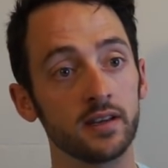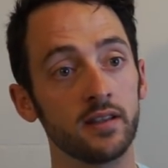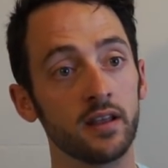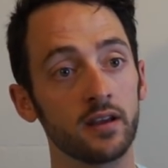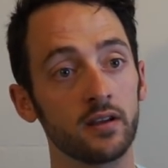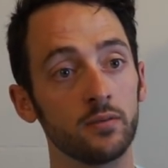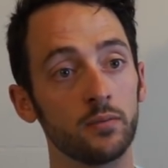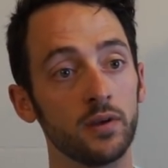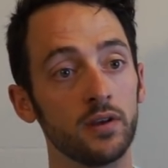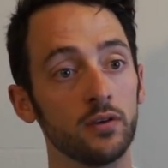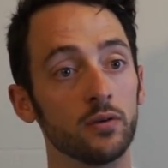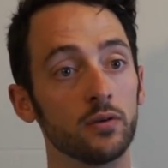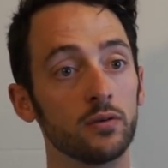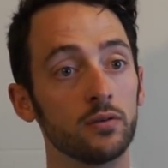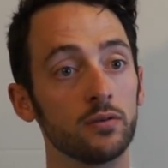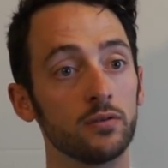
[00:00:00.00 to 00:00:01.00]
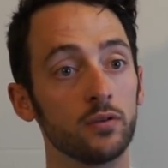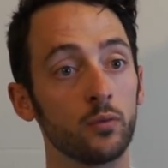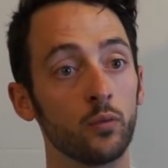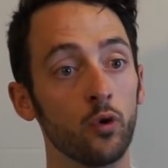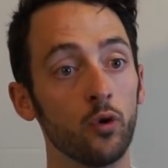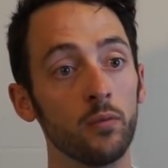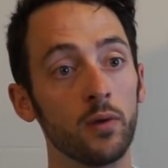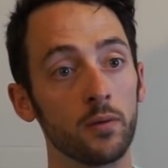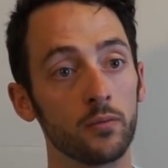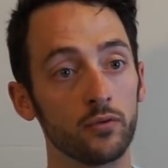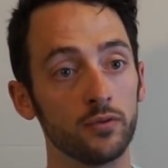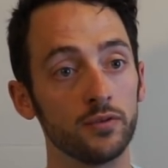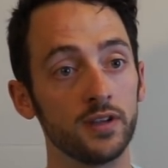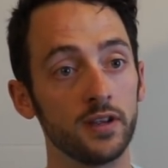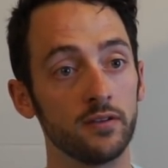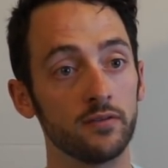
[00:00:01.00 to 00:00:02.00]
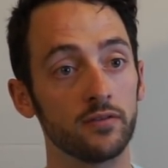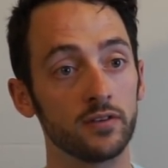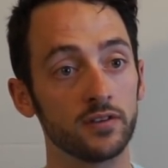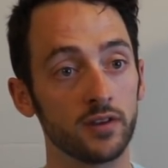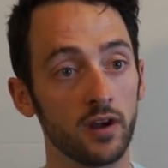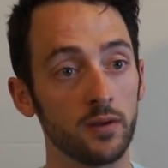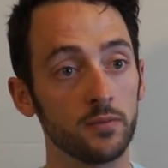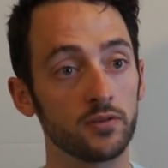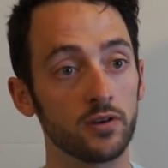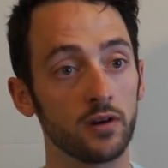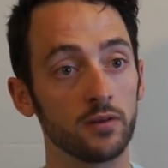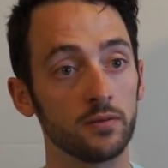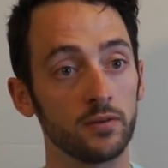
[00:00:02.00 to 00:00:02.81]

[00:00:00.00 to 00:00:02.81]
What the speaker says: and that could be your warm-up routine for a time trial.